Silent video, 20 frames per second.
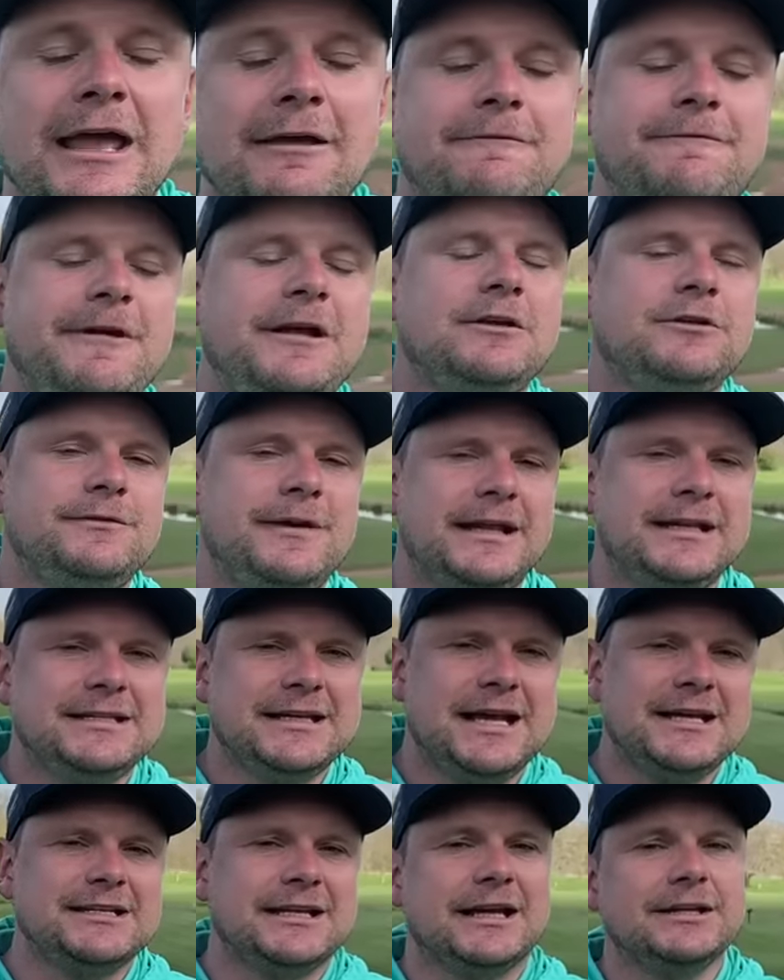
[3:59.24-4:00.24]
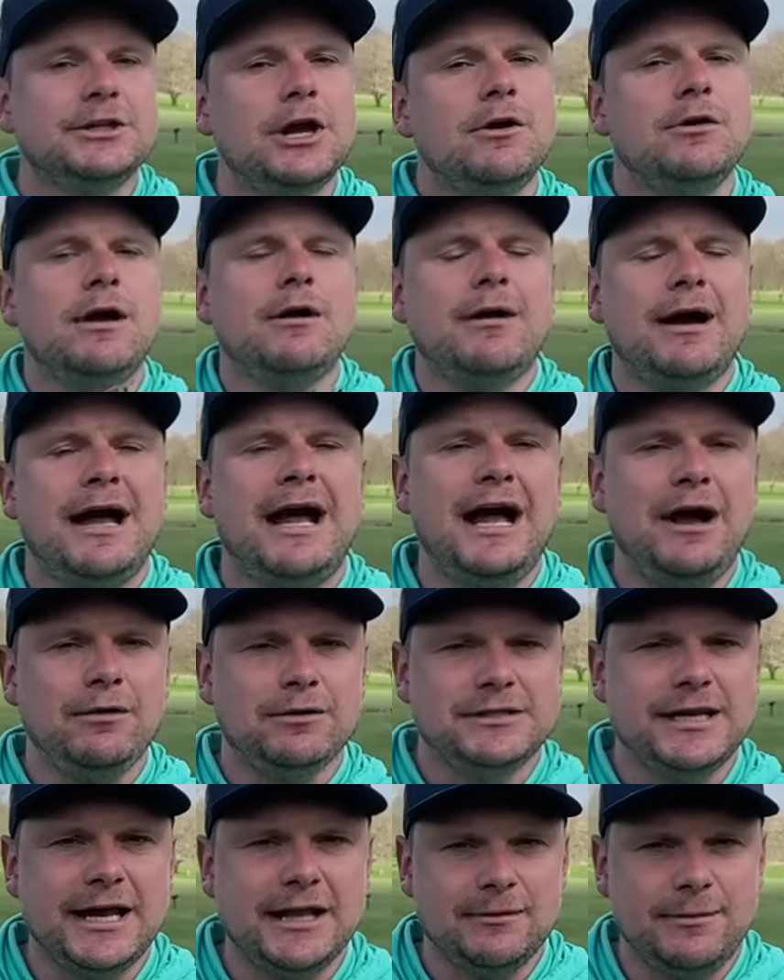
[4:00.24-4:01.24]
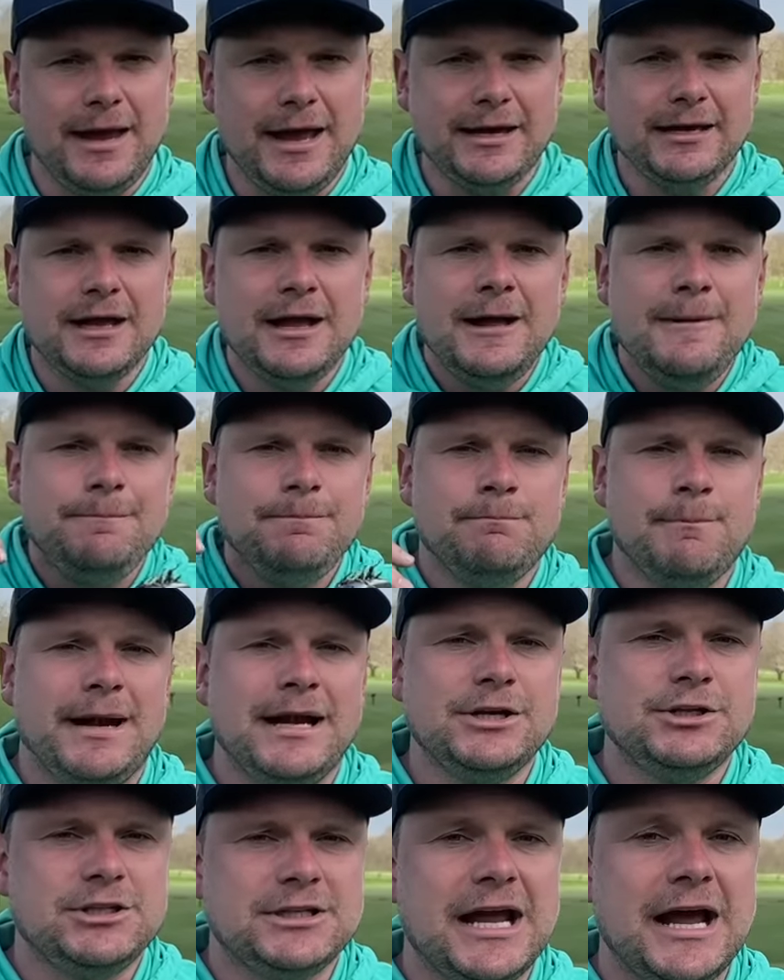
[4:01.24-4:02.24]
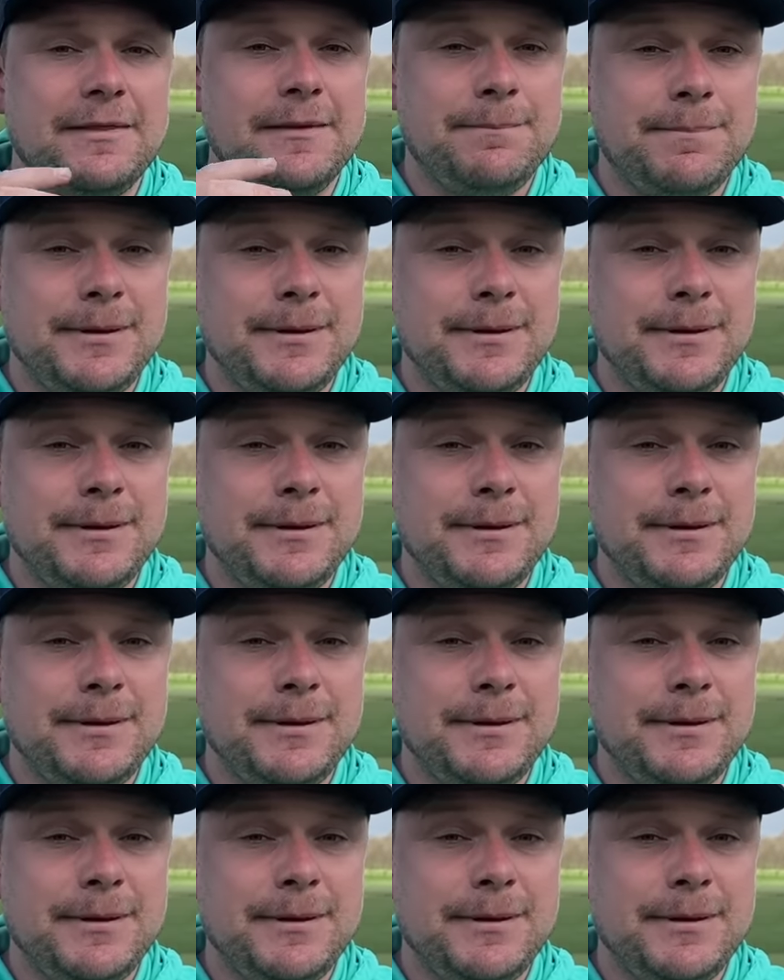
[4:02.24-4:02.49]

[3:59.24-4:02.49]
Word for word: it feels fantastic. I don't know how TaylorMade managed to get the